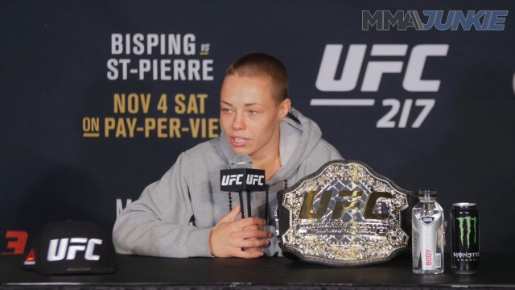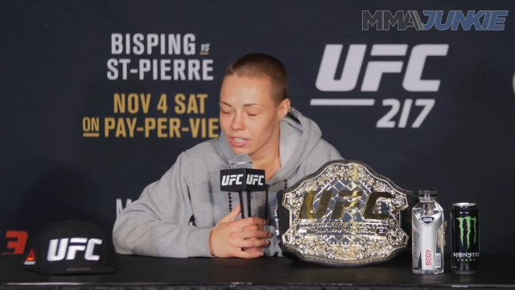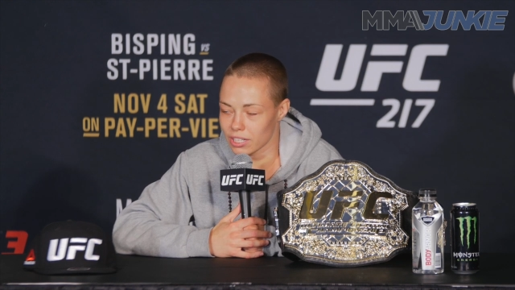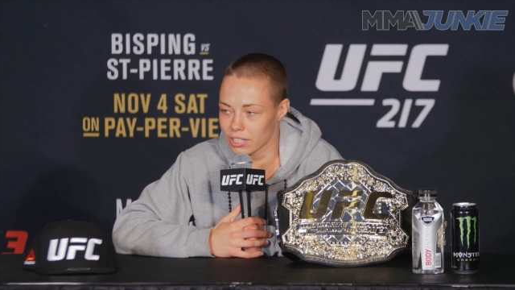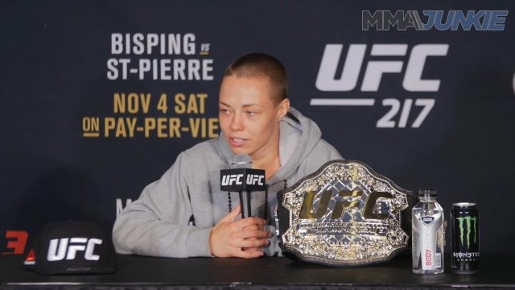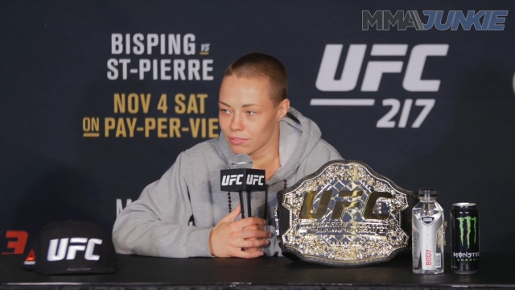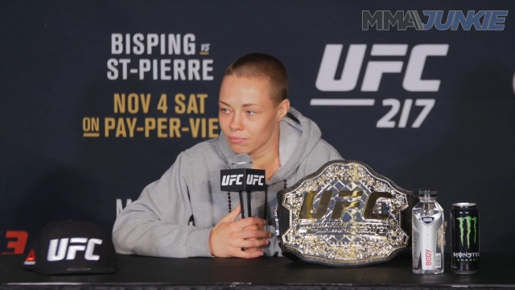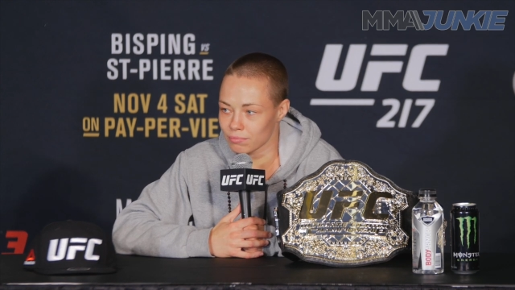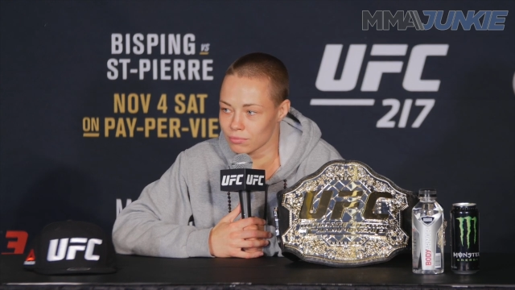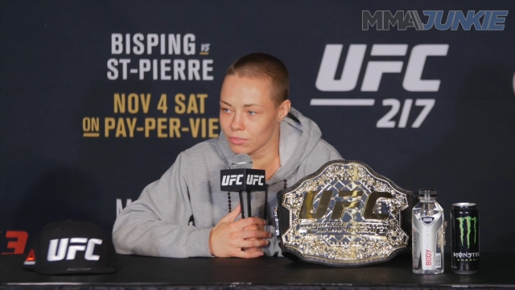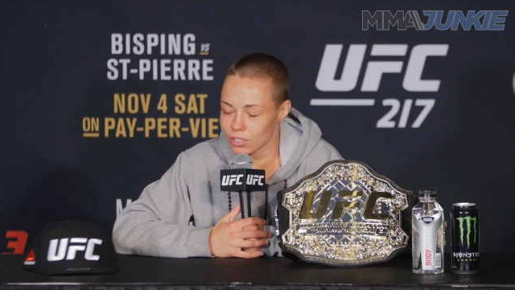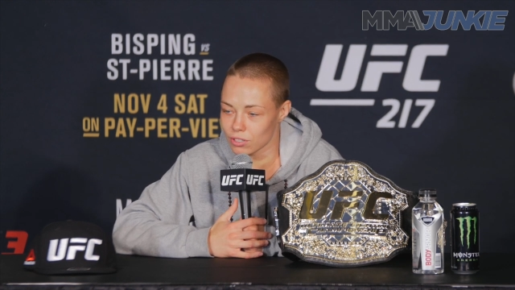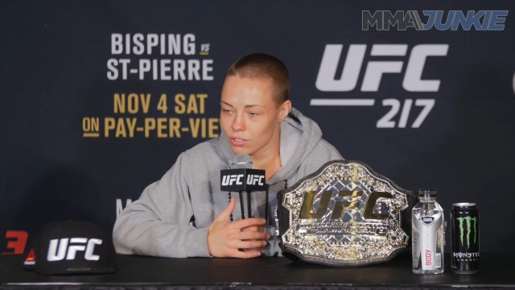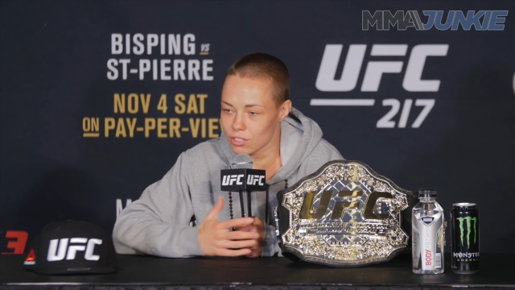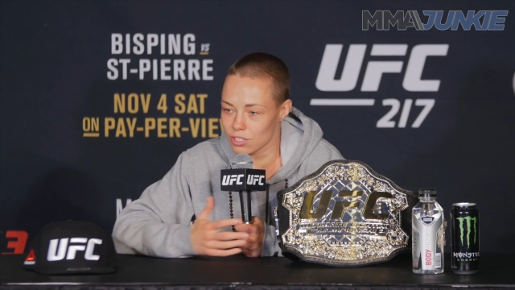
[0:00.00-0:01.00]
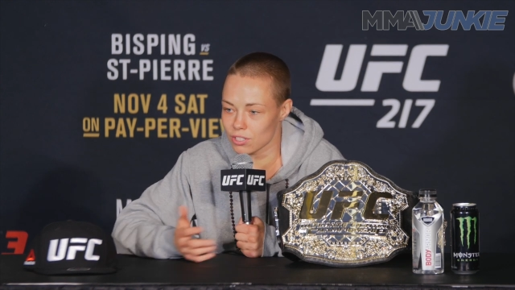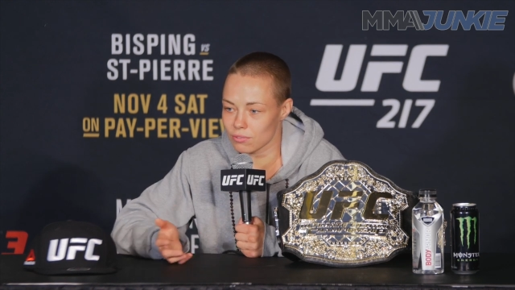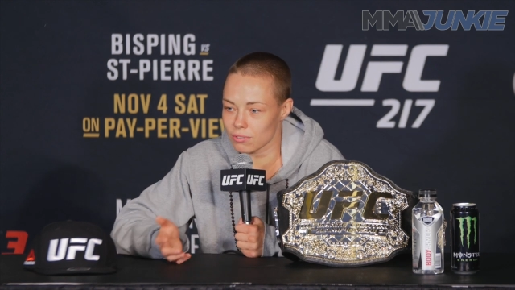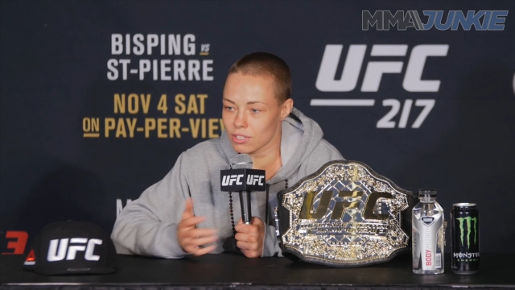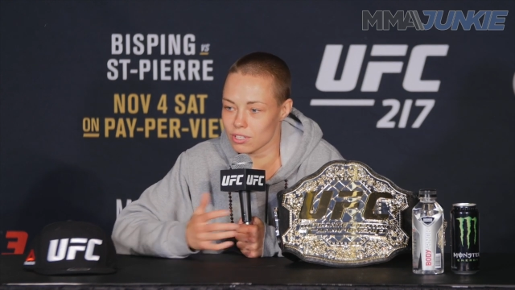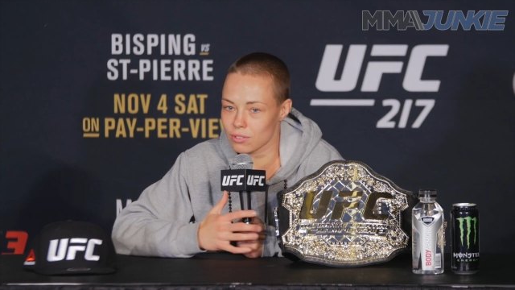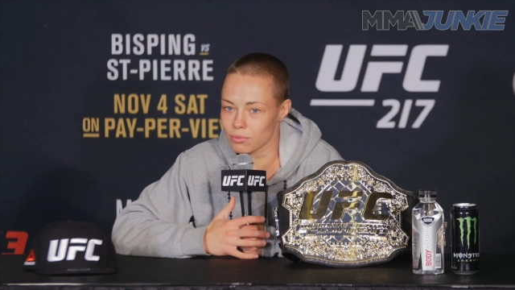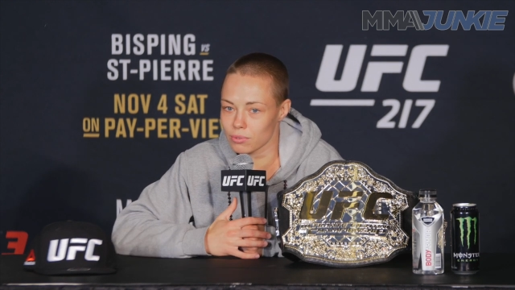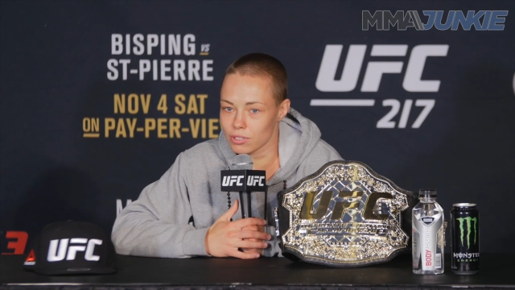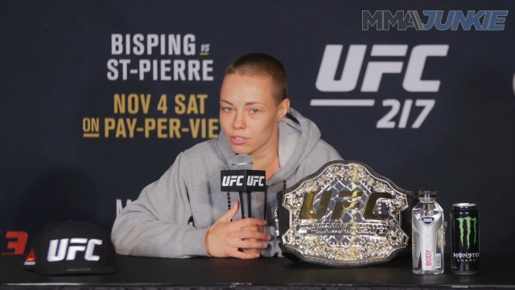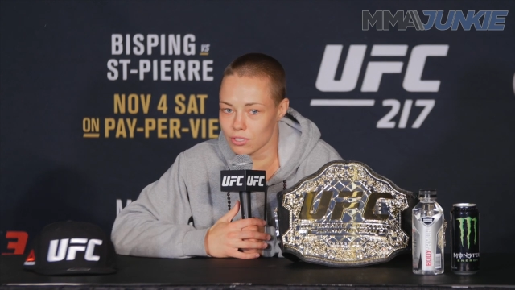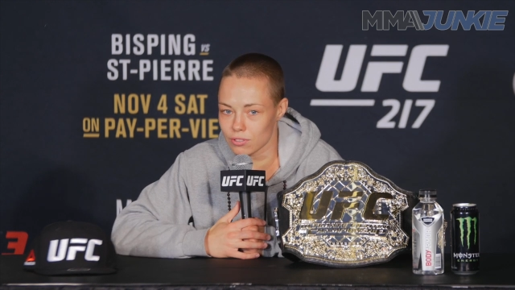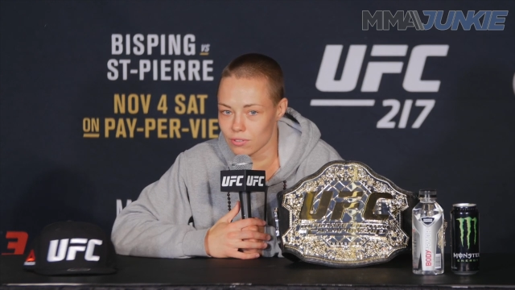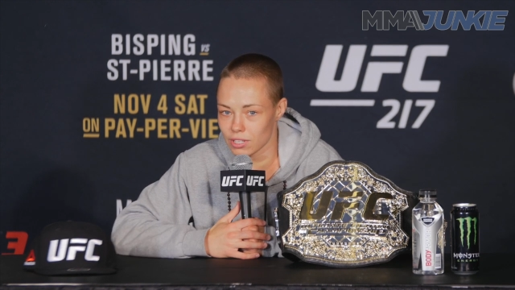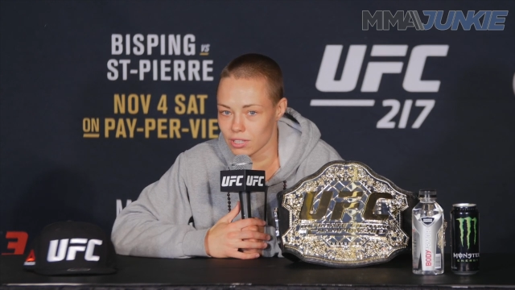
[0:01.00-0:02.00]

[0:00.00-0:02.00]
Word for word: And then, you know, just the rest of the world too.